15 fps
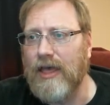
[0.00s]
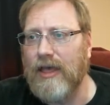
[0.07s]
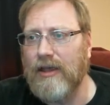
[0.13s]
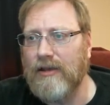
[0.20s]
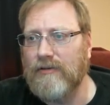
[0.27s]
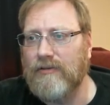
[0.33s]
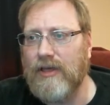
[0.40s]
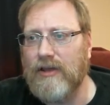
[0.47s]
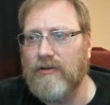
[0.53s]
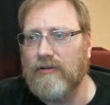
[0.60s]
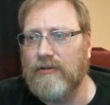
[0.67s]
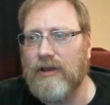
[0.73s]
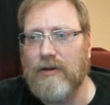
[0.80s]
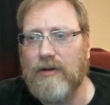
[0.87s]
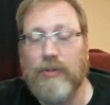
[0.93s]
is they
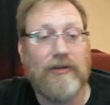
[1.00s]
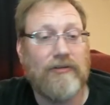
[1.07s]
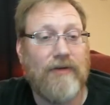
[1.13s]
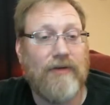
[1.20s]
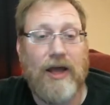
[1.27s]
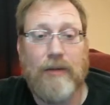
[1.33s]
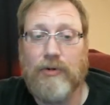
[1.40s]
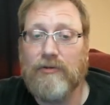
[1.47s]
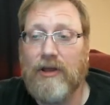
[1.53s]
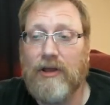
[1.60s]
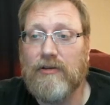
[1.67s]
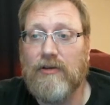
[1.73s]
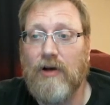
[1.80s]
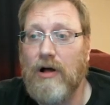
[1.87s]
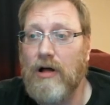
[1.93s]
just get a plus five
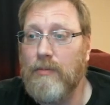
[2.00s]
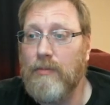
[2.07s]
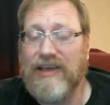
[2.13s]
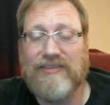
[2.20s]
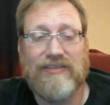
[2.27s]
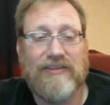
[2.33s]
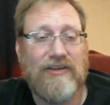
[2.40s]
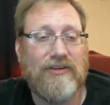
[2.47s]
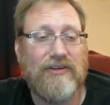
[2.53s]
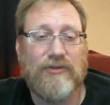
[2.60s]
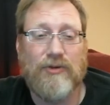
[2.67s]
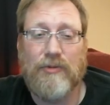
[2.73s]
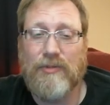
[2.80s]
percent to all base skills.